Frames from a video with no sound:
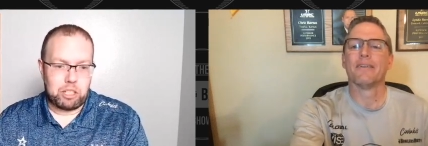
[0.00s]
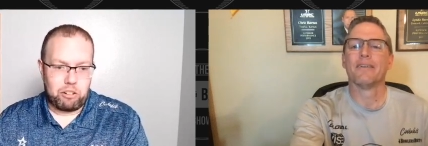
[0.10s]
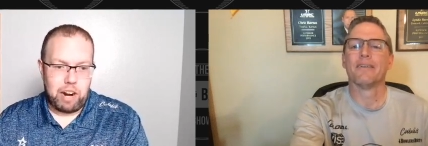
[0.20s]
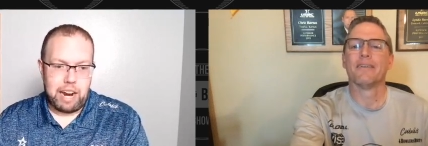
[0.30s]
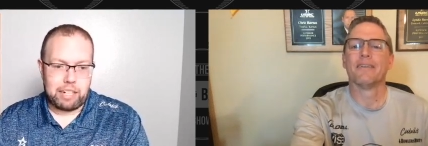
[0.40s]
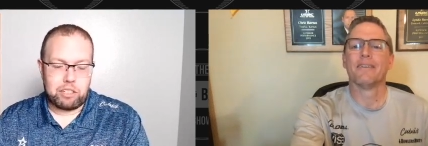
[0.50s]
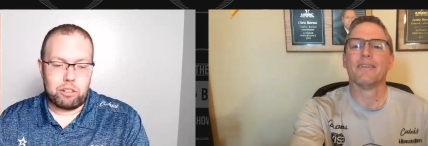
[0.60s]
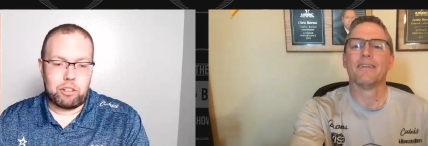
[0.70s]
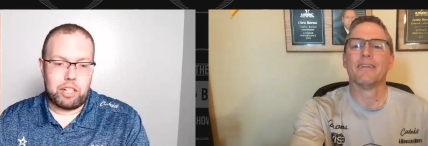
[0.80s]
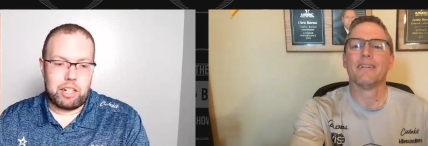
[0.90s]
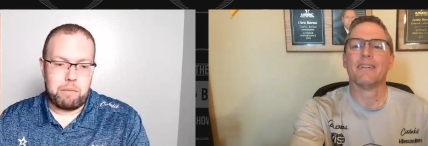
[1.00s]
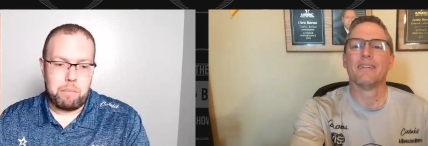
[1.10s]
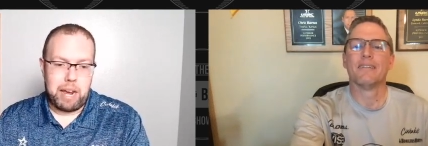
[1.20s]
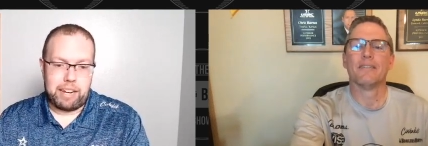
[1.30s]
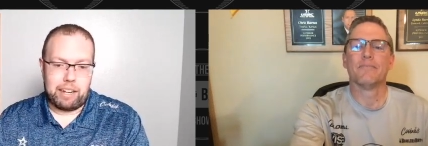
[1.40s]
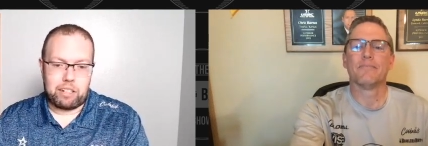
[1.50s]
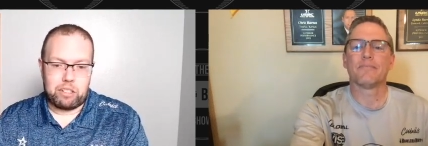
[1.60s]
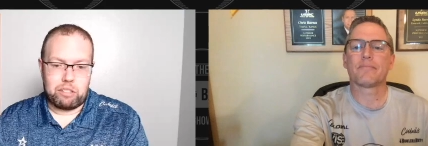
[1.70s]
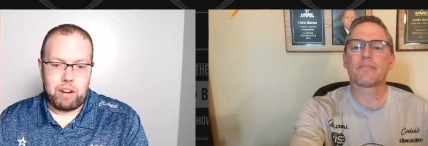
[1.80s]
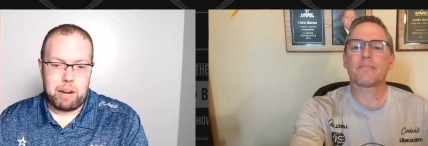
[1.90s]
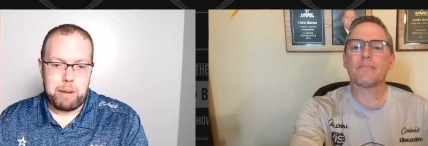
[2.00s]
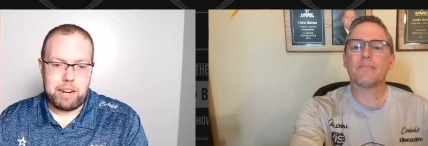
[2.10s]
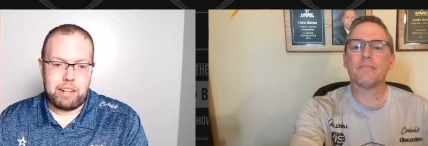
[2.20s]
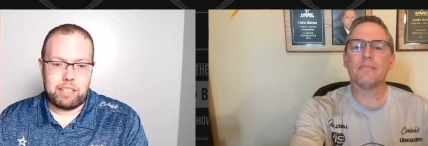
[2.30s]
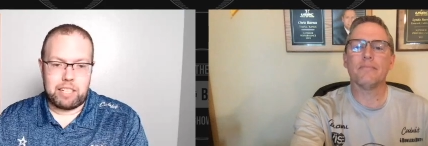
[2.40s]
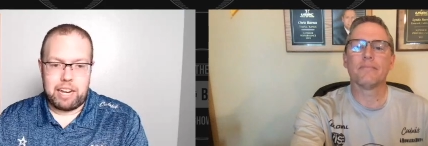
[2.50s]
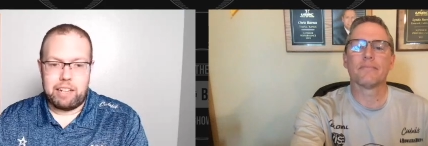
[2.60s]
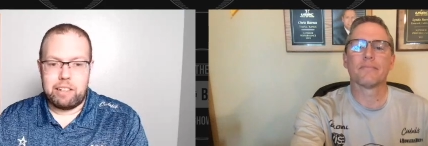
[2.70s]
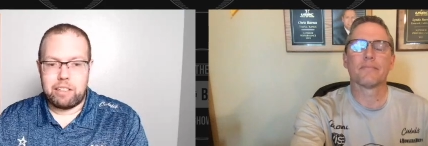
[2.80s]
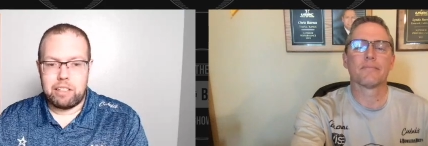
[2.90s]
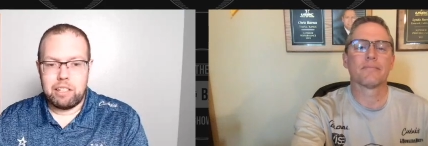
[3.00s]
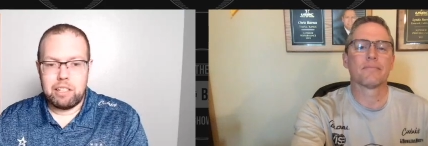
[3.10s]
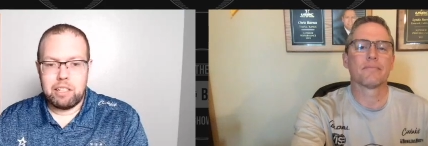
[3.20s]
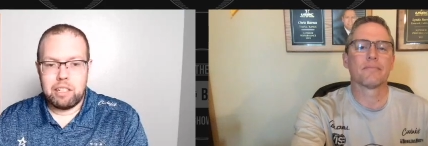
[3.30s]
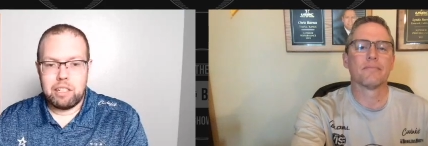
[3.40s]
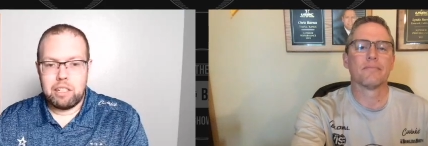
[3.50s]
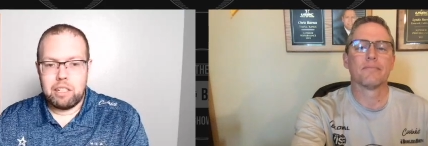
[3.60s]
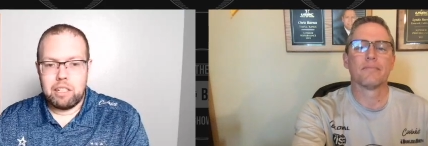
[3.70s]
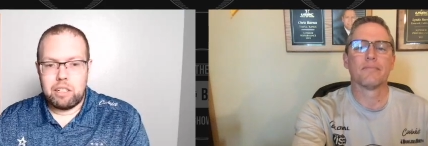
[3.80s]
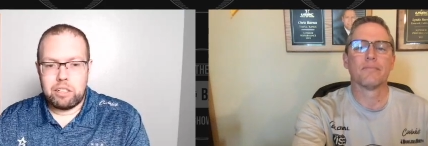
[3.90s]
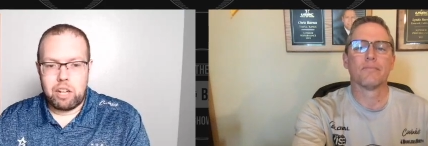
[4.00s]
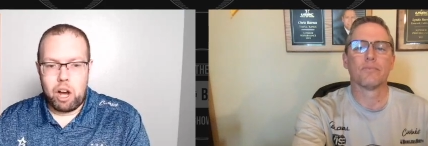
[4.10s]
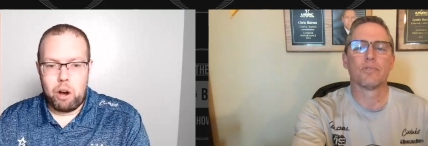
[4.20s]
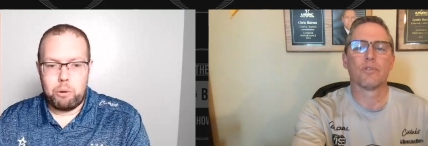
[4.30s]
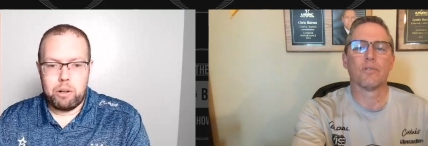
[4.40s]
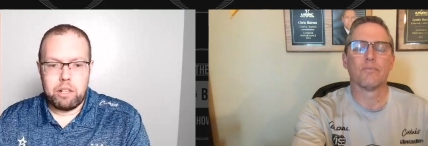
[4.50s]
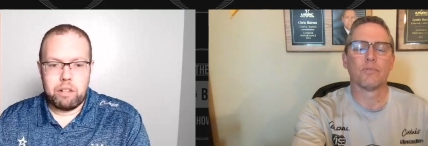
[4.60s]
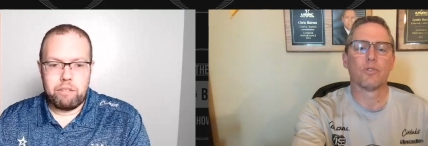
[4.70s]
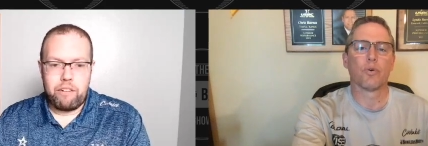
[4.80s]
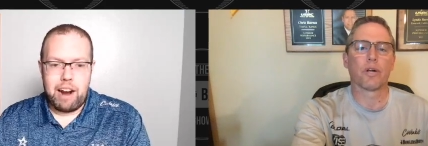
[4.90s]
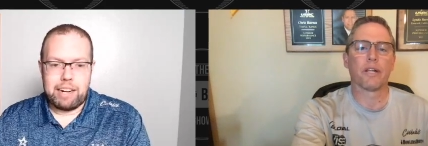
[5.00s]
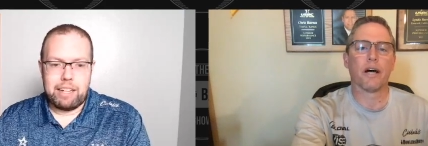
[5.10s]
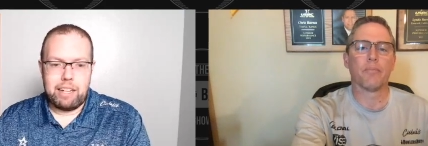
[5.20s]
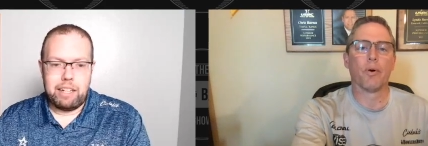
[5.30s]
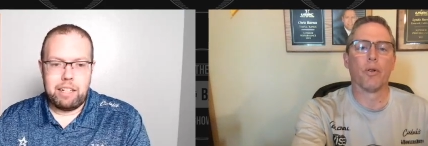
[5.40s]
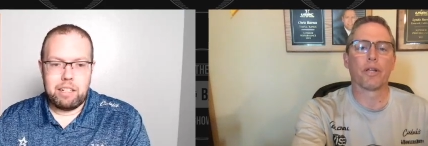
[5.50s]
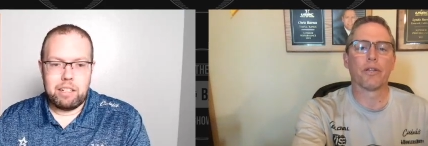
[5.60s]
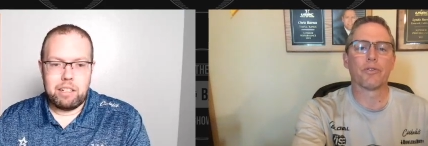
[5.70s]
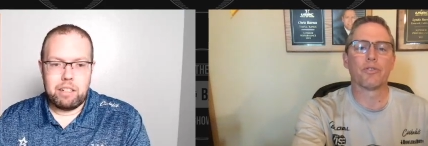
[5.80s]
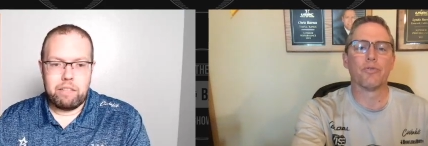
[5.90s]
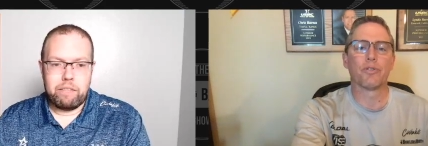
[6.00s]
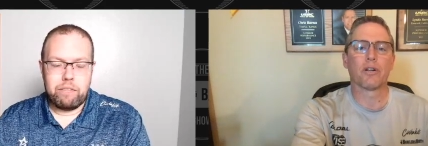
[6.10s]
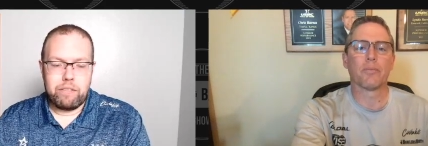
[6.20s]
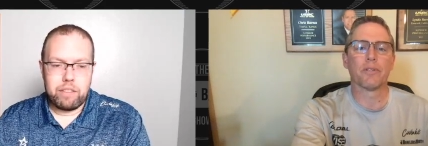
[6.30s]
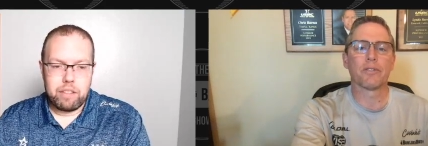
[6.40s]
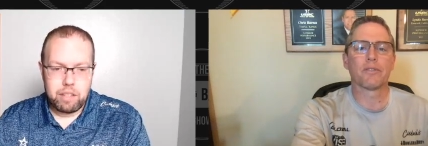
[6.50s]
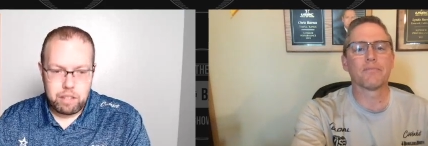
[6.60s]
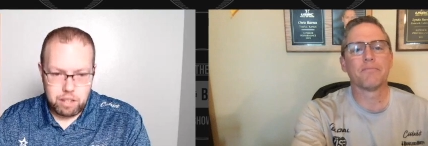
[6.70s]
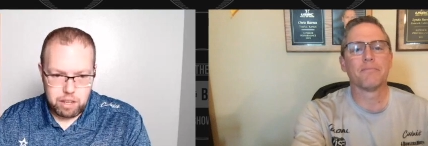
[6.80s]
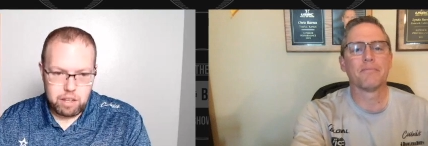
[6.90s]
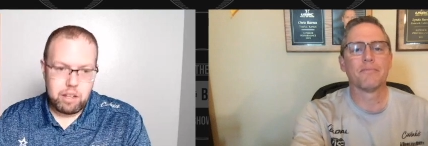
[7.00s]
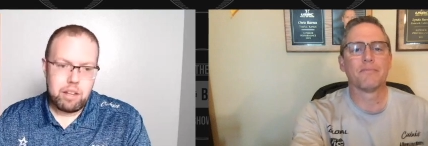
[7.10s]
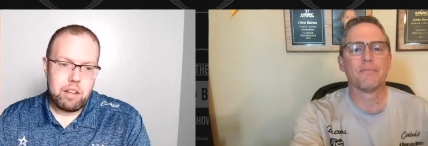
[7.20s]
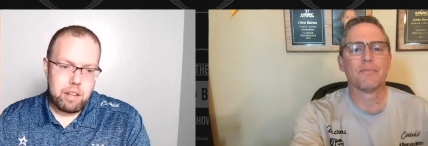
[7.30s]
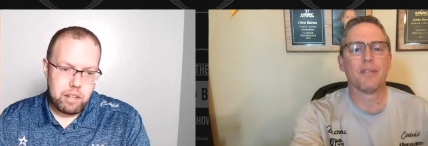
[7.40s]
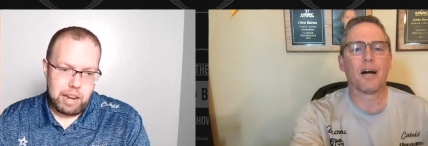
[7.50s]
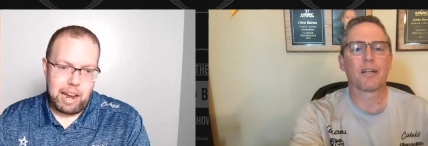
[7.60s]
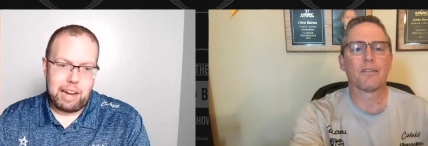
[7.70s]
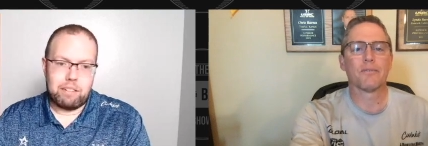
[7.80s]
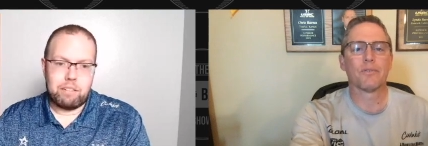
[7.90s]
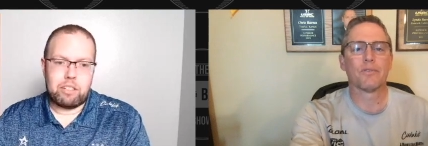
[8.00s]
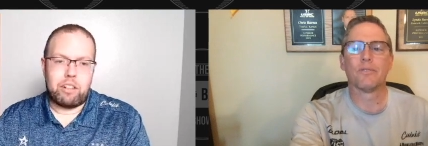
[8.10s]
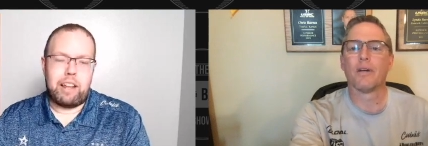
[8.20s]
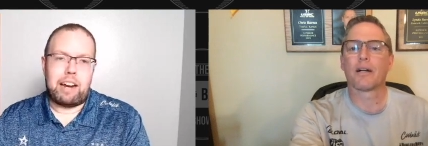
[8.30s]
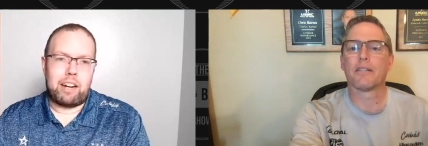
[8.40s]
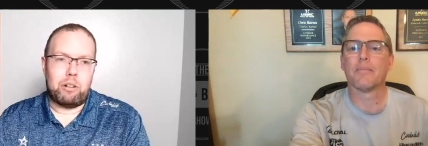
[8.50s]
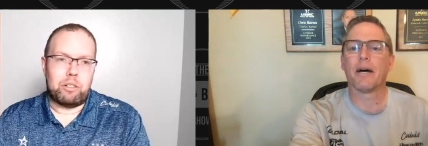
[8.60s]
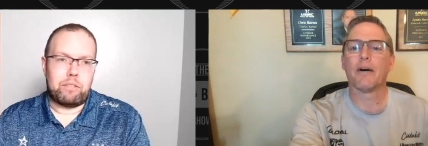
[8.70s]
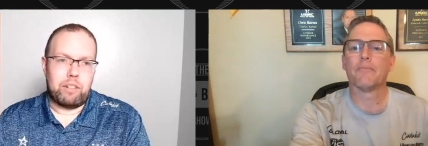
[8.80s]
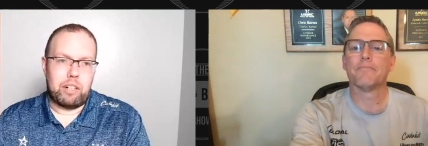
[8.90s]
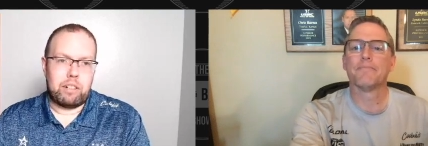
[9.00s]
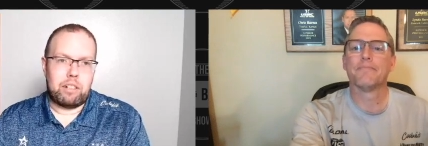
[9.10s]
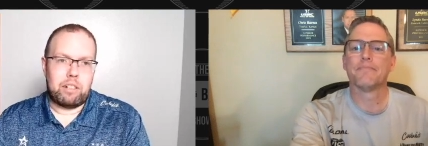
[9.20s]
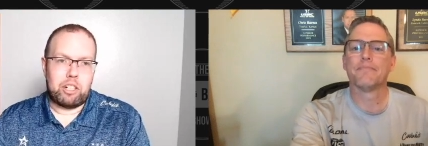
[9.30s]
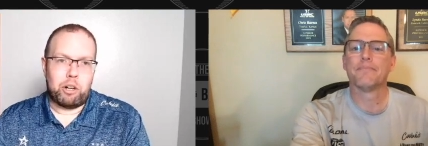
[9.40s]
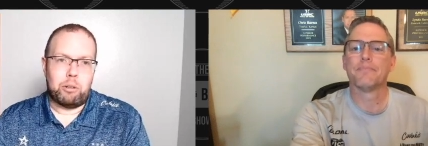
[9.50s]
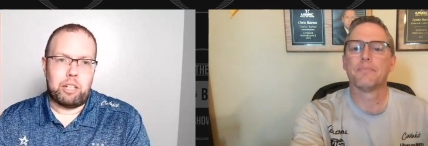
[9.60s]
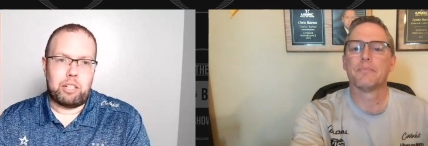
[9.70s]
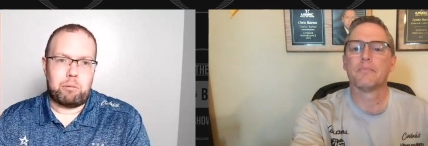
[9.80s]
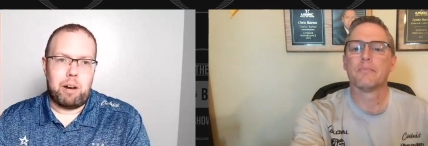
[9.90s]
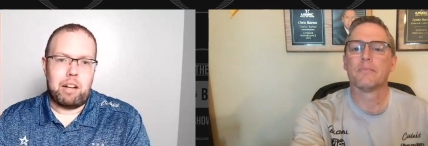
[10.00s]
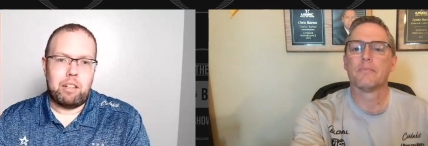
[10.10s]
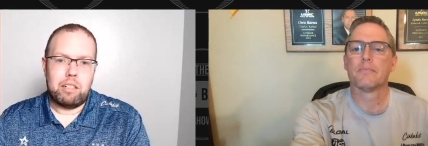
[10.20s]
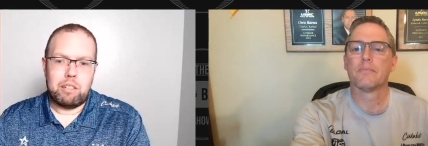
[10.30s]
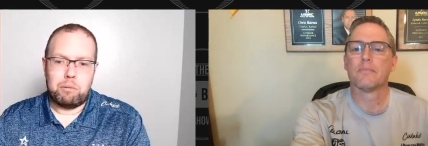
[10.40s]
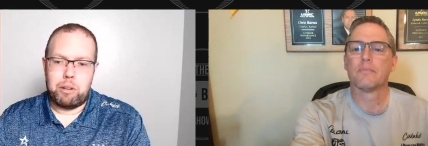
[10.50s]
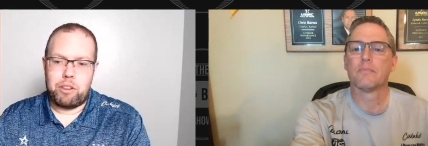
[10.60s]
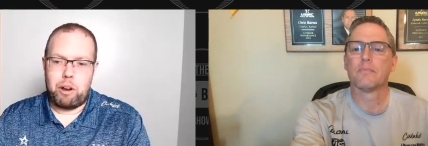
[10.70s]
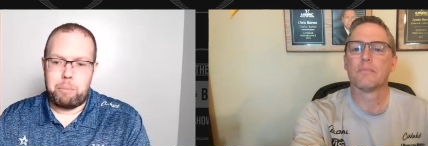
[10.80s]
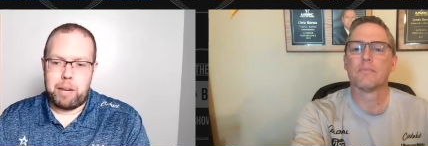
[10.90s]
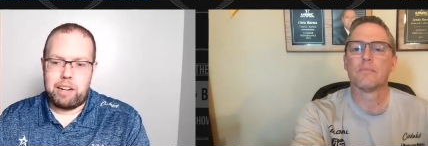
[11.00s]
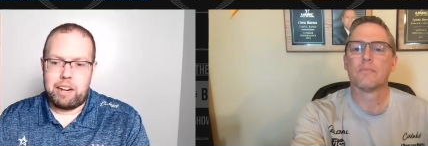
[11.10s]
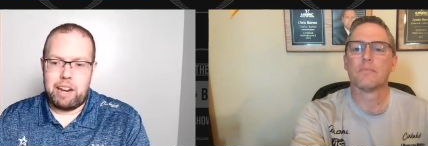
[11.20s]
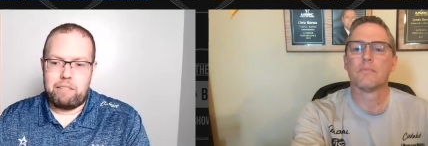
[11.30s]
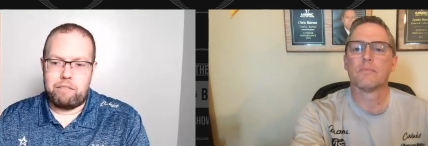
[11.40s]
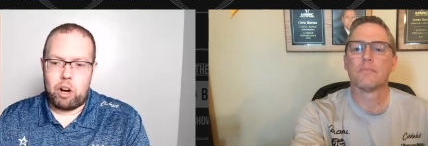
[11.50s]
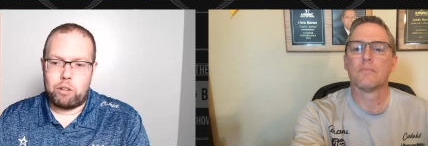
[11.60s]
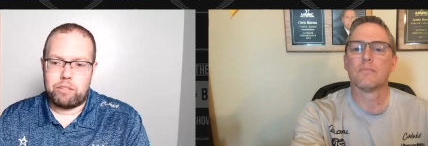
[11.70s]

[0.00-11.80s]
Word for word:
Speaker 1: correct. Dory didn't make it. Chris Via made it as eighth. So Dory in those
Speaker 2: two tournaments.
Speaker 1: Not, yeah. So that goes for Cooley as well, with not being involved